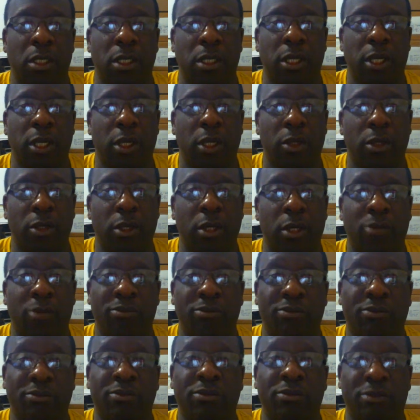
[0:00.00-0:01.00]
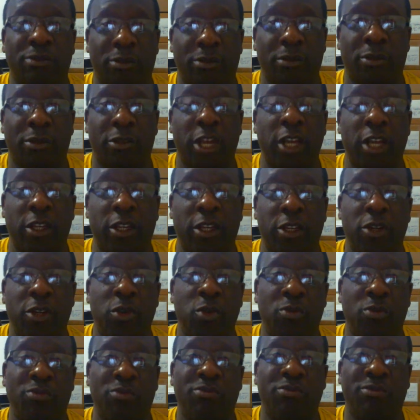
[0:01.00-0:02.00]
And thank
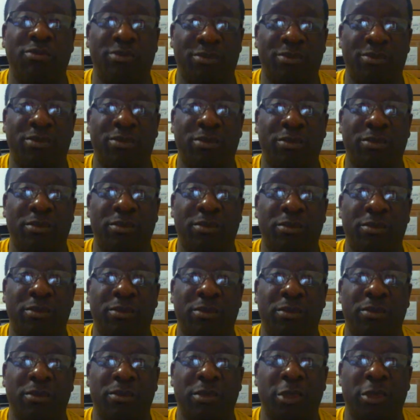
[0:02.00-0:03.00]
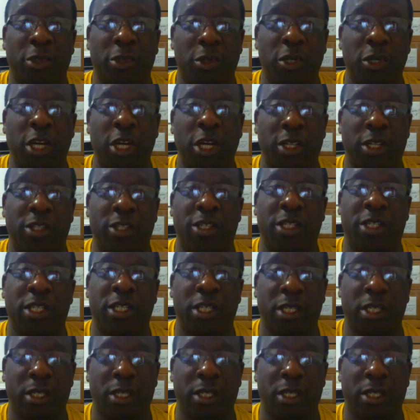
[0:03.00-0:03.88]
you. Good night.